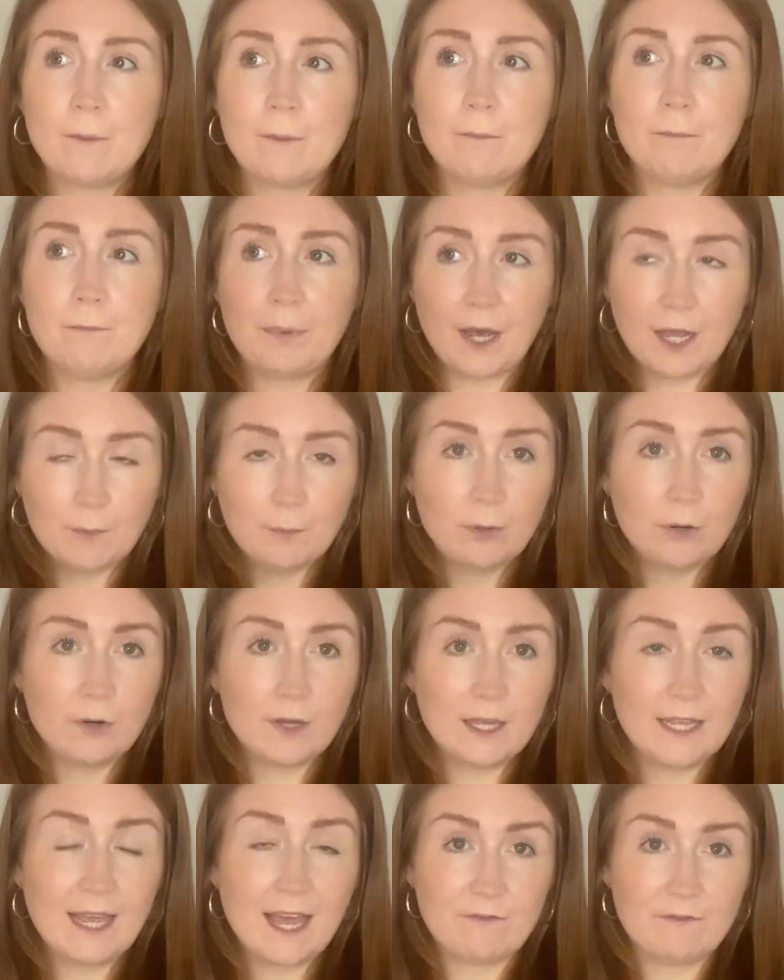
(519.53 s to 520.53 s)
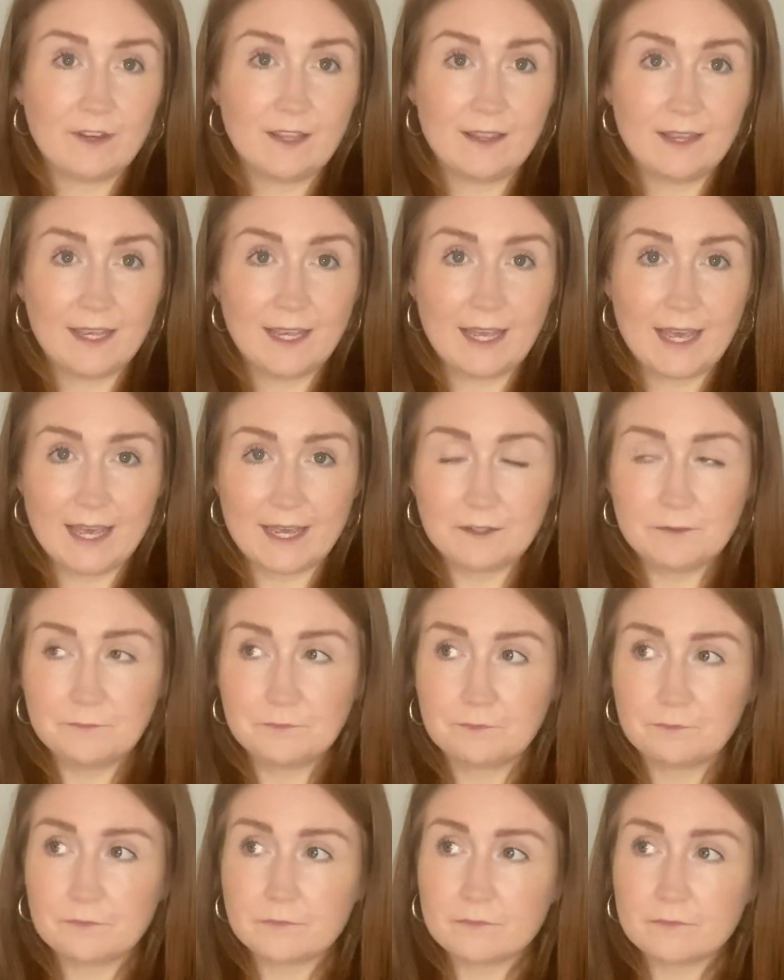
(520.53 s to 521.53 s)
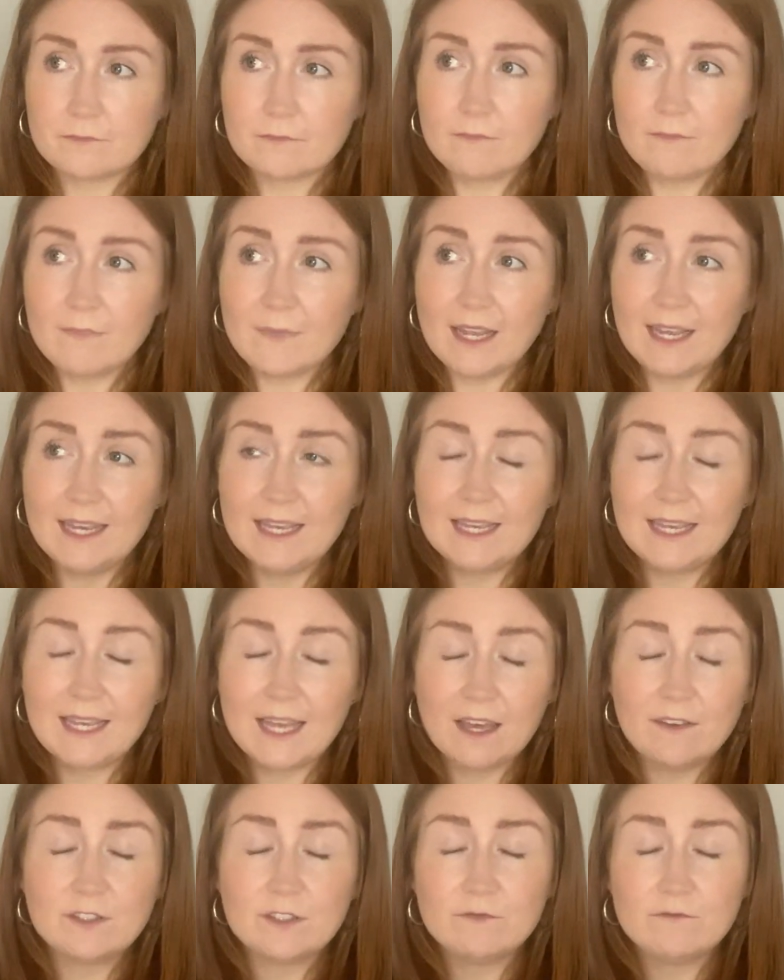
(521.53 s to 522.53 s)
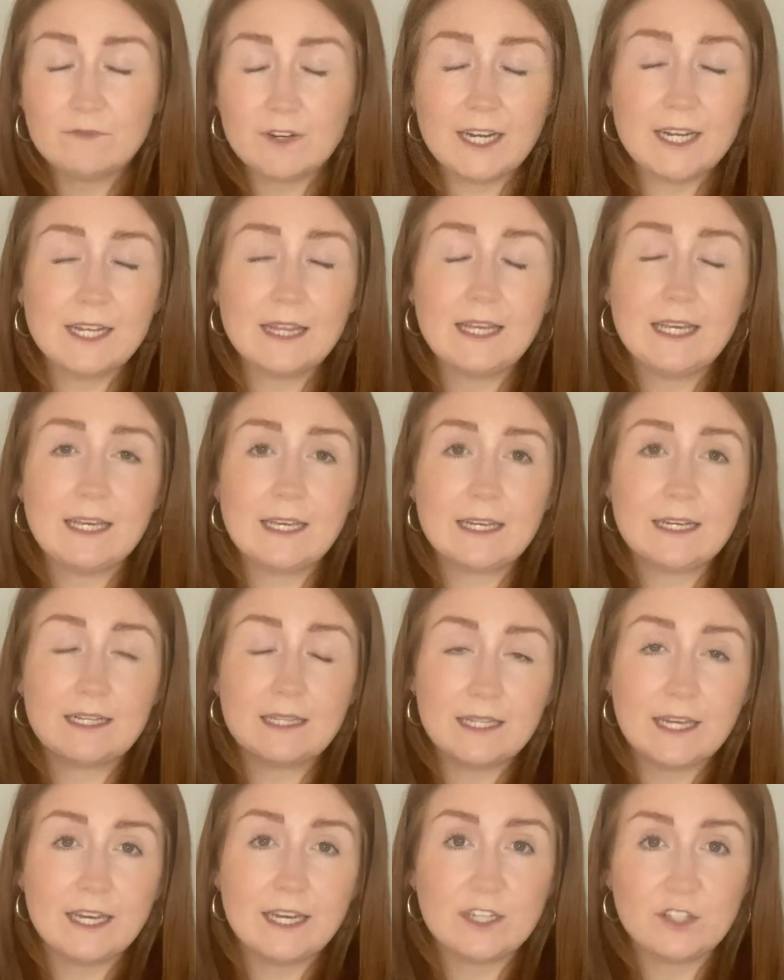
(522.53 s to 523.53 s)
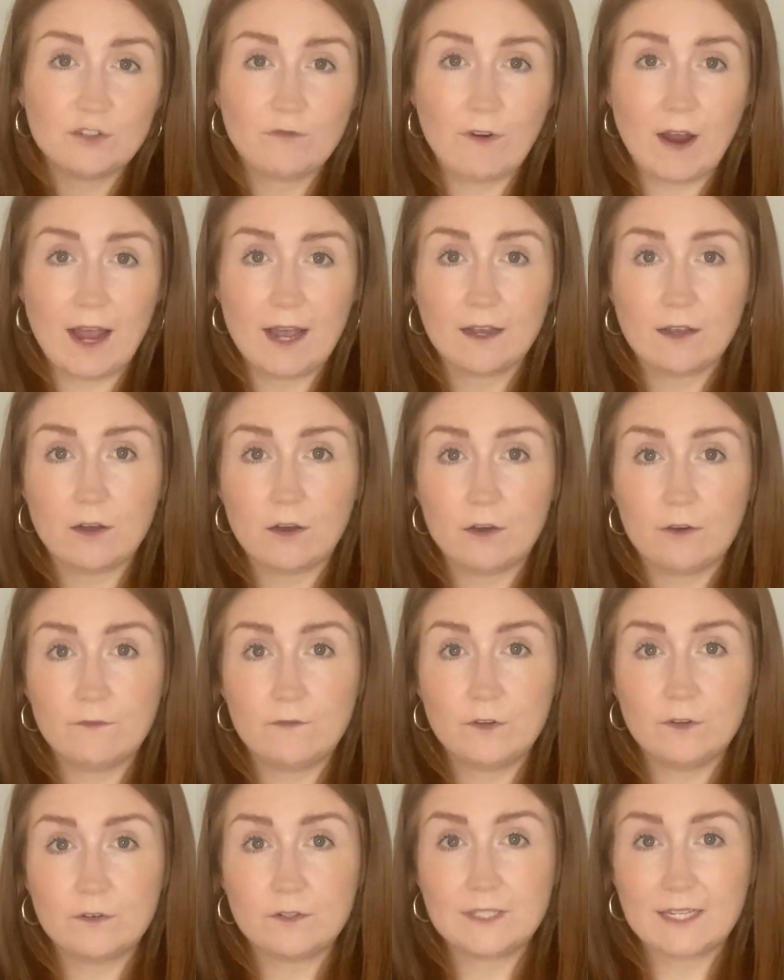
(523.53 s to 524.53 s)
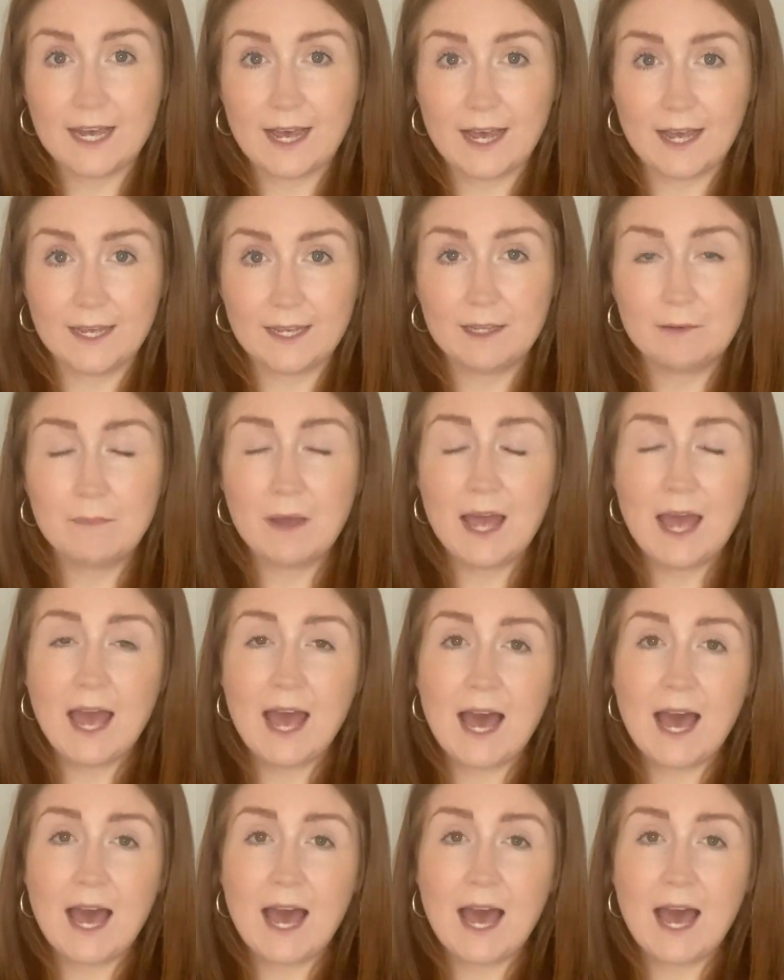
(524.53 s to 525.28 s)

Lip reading: By putting everything in, it gives a really clear track of your time.